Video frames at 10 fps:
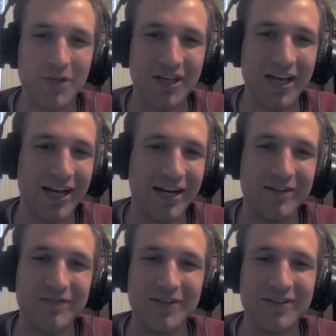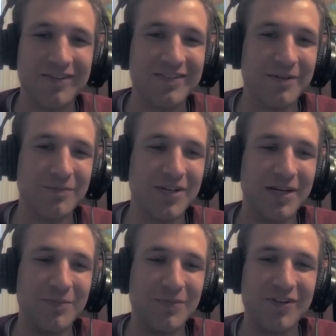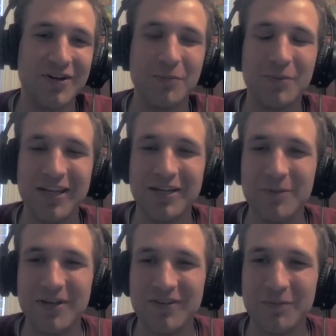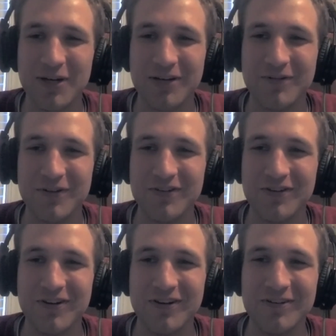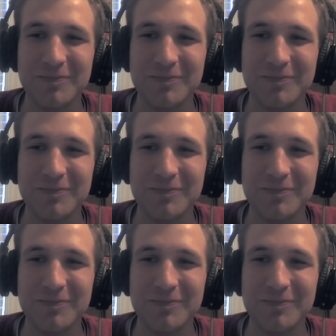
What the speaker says: you have, and sometimes your companion makes you breakfast or